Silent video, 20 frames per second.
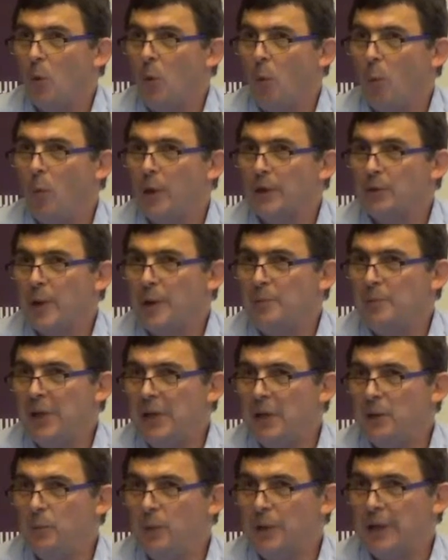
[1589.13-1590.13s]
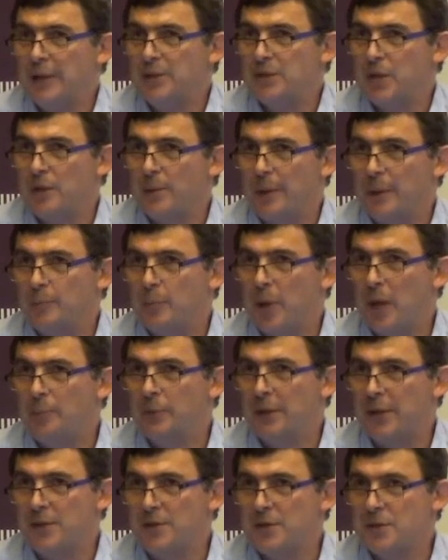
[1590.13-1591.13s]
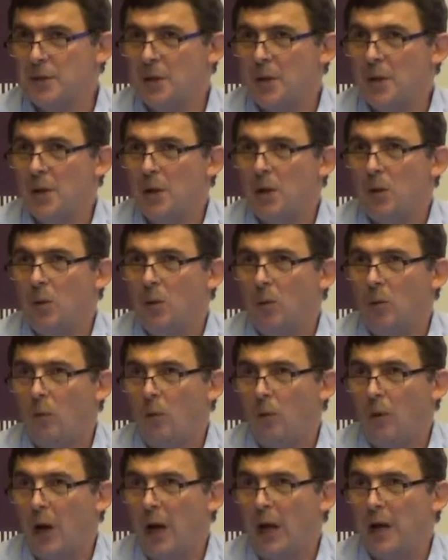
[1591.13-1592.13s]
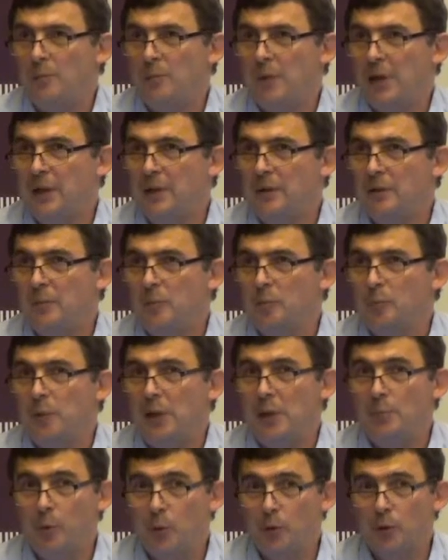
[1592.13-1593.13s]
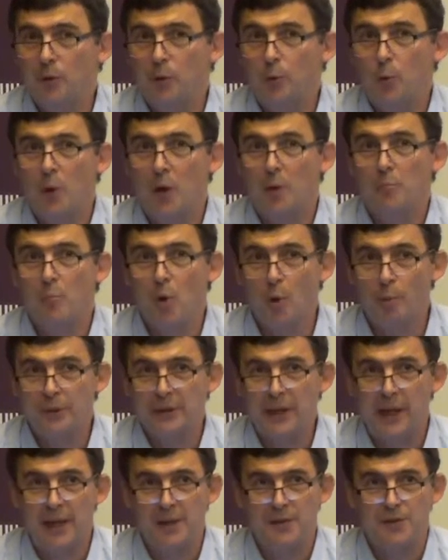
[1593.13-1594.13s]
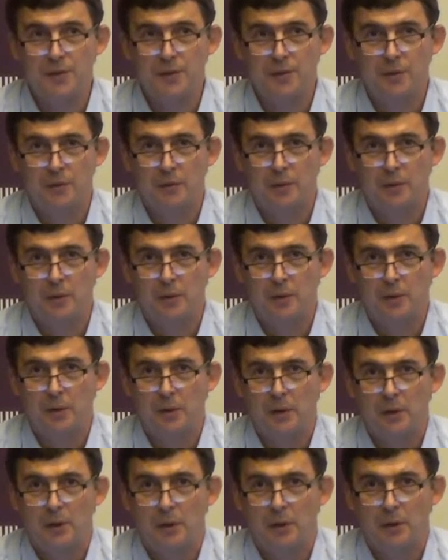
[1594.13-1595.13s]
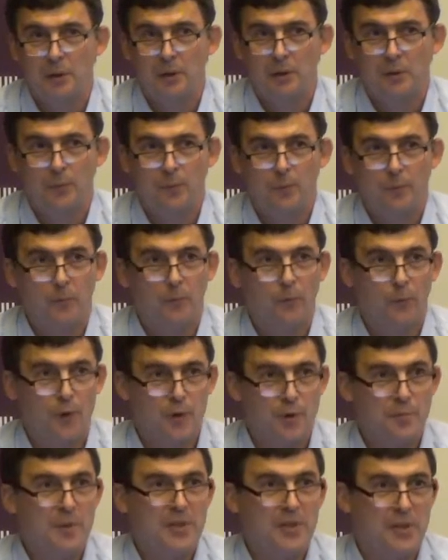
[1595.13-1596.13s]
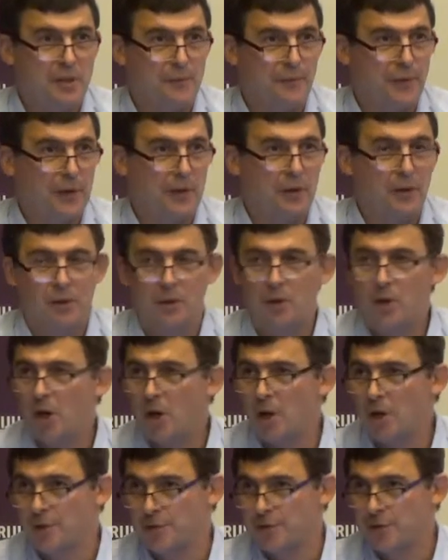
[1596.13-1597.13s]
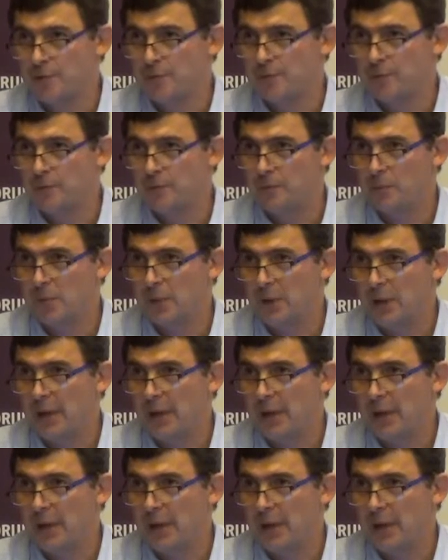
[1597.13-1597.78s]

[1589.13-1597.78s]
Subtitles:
So what do I mean when I talk about publics? I mean people who are mobilized for a specific cause.